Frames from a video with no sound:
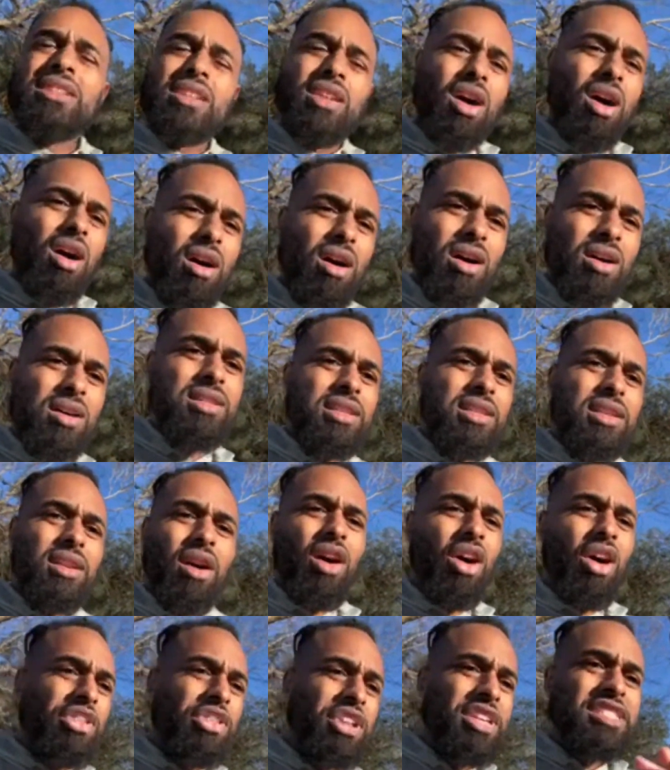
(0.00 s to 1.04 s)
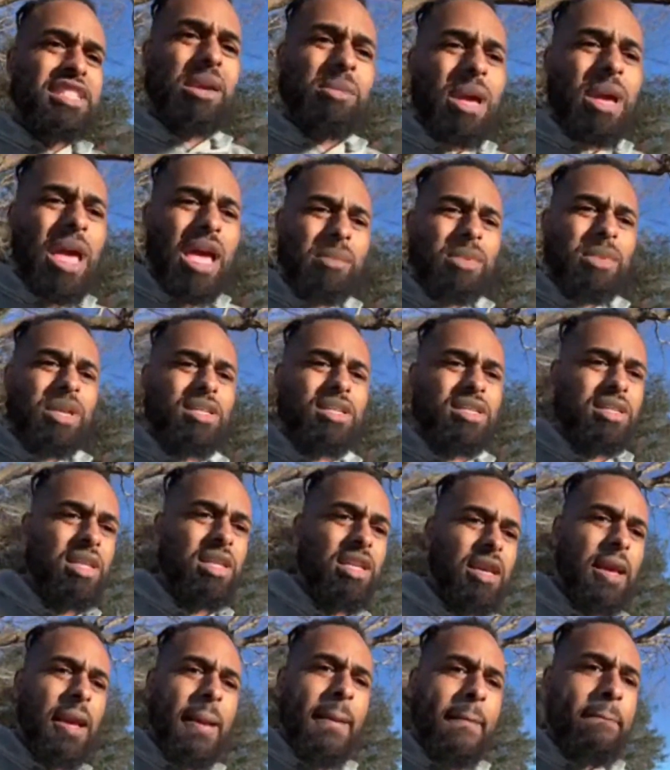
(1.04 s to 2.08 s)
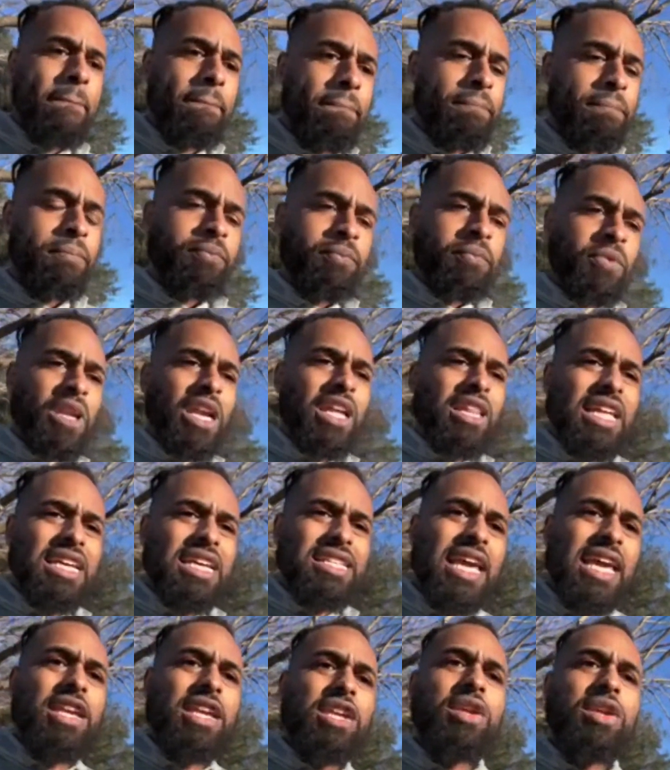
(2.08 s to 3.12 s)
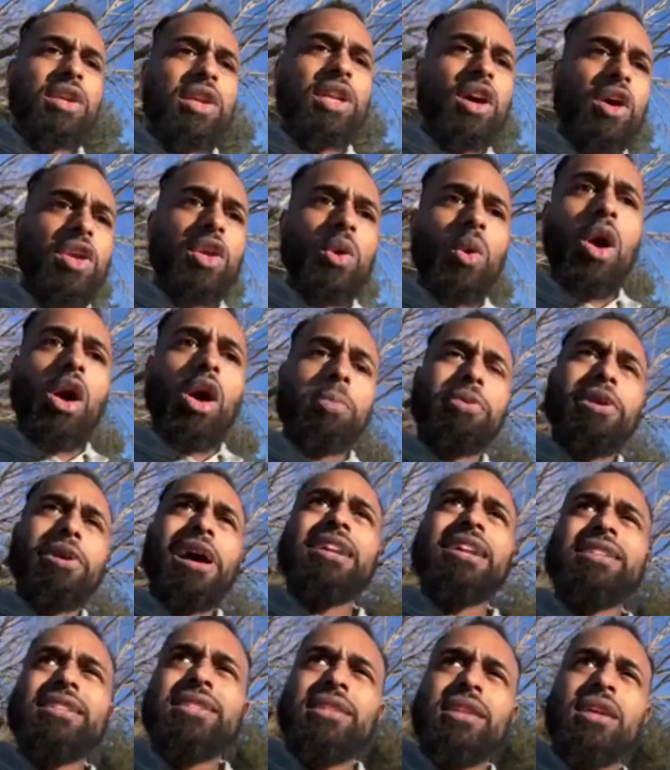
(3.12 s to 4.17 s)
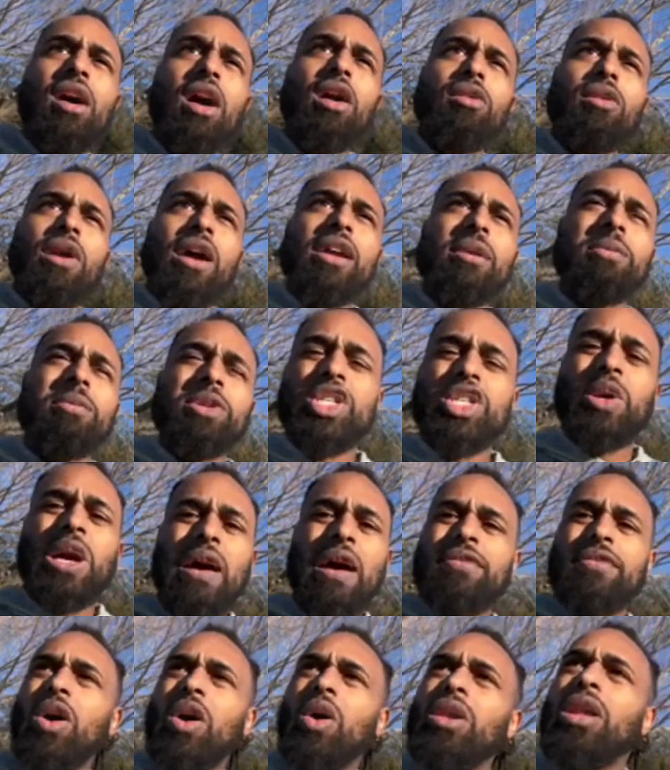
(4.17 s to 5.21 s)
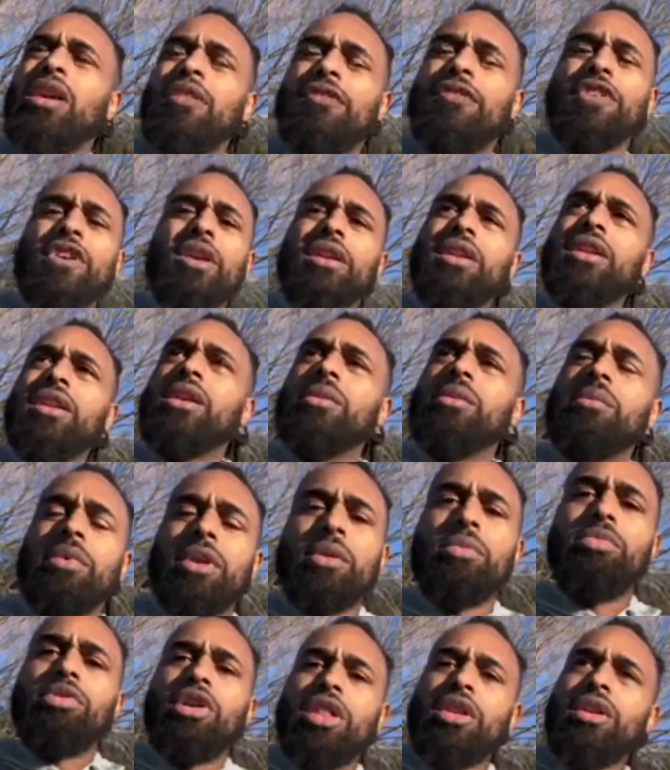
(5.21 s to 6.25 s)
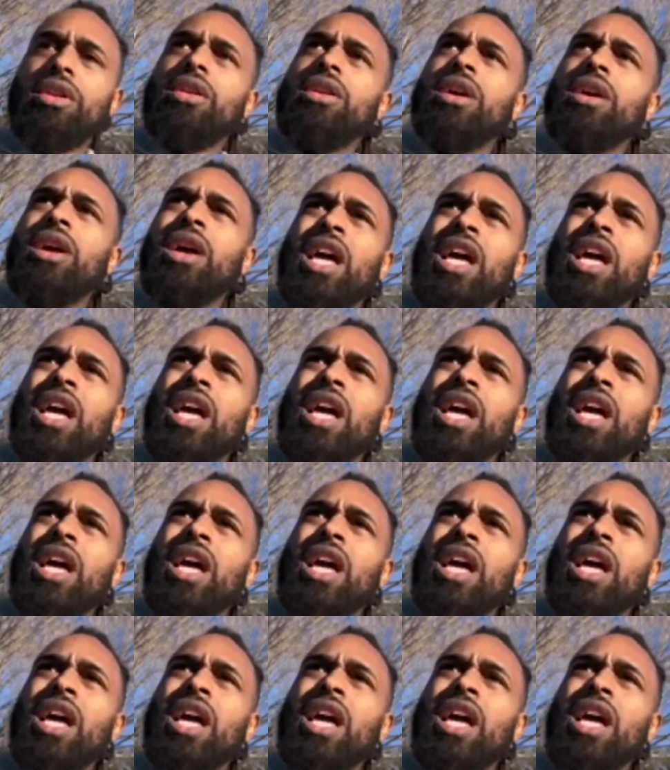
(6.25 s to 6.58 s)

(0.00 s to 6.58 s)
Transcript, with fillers: laws and all these commandments and let's say, you know, you are practicing the law, right? But you have no love for your, your, your brother.